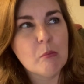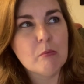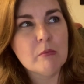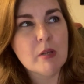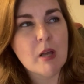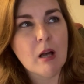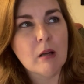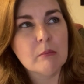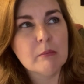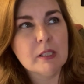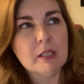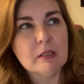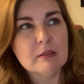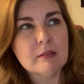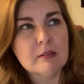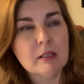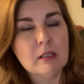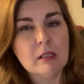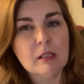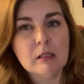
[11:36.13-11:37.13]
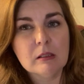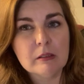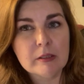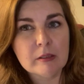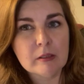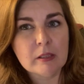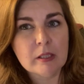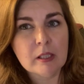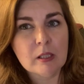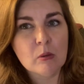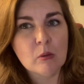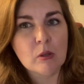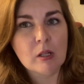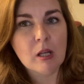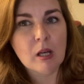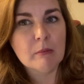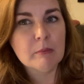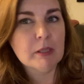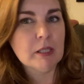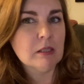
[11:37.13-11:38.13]
not being seen clearly or
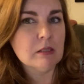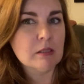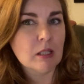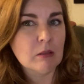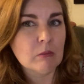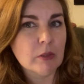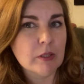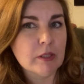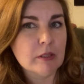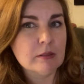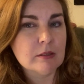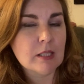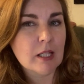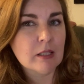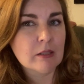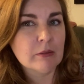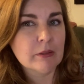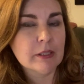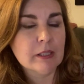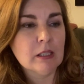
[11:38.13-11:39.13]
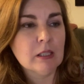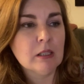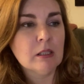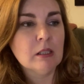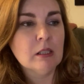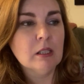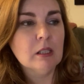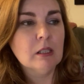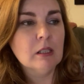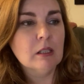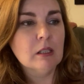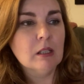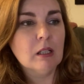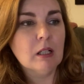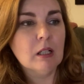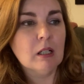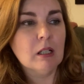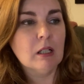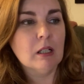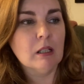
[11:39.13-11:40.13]
not being done with integrity
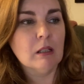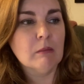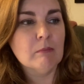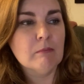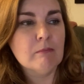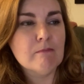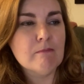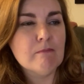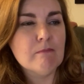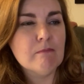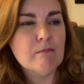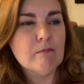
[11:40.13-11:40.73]
um,